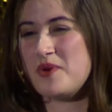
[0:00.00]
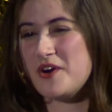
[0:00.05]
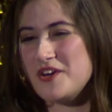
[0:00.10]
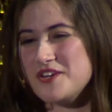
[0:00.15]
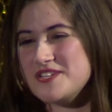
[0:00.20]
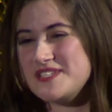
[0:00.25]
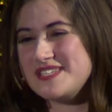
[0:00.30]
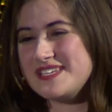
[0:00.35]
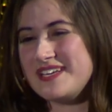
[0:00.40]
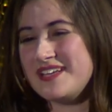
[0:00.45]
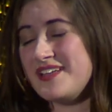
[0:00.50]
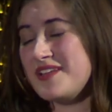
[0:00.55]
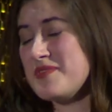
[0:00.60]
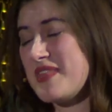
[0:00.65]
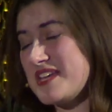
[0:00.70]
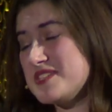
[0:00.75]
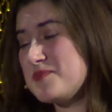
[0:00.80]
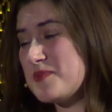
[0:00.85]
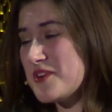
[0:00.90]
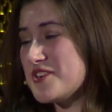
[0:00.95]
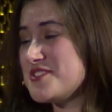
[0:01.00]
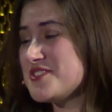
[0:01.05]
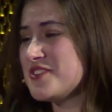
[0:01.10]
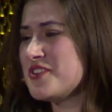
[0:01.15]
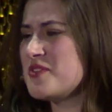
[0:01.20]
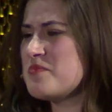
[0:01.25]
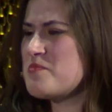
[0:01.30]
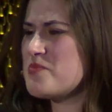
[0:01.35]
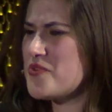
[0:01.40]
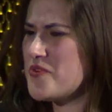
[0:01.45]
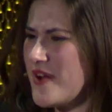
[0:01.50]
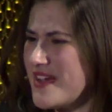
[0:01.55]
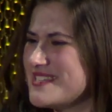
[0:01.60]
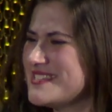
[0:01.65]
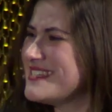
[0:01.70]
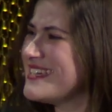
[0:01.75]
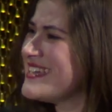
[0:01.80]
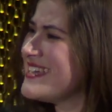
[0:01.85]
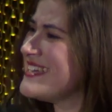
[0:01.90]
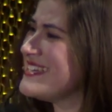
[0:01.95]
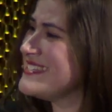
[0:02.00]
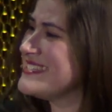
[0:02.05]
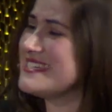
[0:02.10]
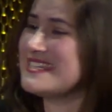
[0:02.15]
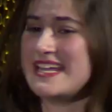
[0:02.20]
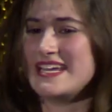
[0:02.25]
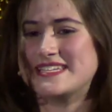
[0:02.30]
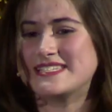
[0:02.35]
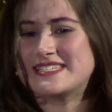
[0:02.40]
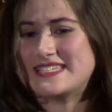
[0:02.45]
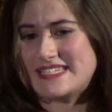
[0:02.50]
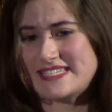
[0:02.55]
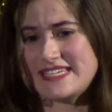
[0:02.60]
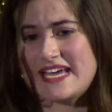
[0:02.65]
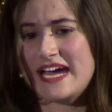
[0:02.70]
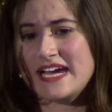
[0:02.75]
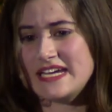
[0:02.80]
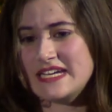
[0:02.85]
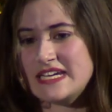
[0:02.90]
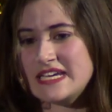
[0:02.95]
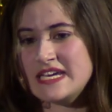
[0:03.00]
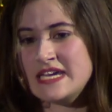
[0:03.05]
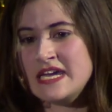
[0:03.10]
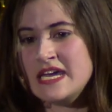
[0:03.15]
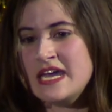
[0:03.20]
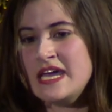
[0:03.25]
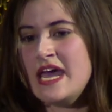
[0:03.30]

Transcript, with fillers: person, that's personal and pressing in today's society.